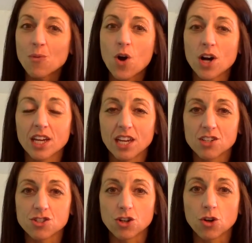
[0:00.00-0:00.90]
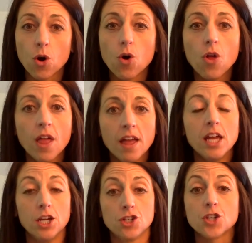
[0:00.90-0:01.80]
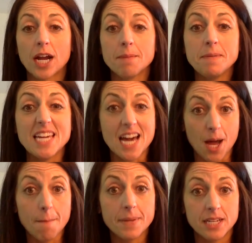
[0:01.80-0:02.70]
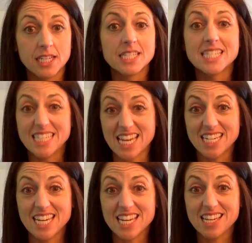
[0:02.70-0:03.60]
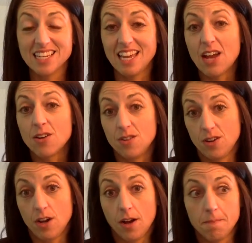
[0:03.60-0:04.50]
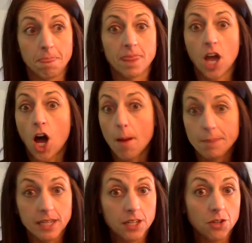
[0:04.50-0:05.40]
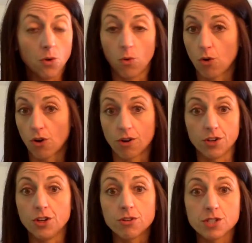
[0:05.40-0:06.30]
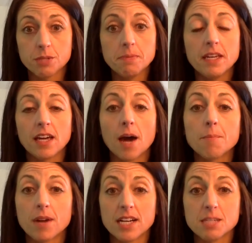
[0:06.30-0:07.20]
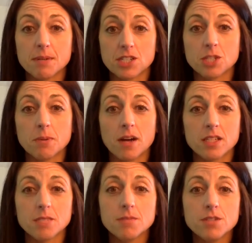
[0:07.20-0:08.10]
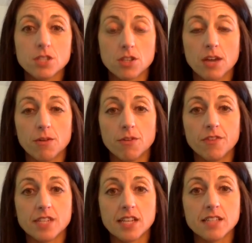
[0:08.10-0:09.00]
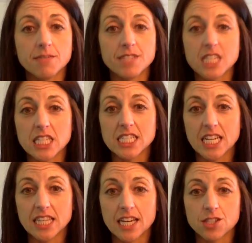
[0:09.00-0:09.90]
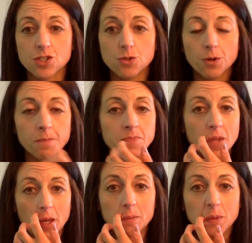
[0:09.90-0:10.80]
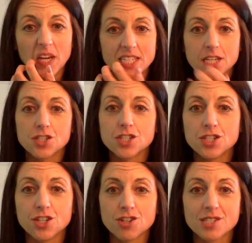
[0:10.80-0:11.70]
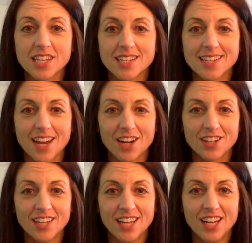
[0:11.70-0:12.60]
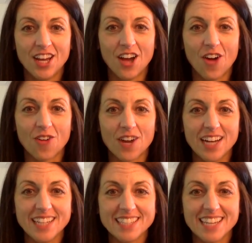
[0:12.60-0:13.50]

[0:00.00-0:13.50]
and walking is your goal, try to be up, standing, and hopping, or just being upright as much as possible, so that will facilitate that sooner. And pay attention to your skincare. All right.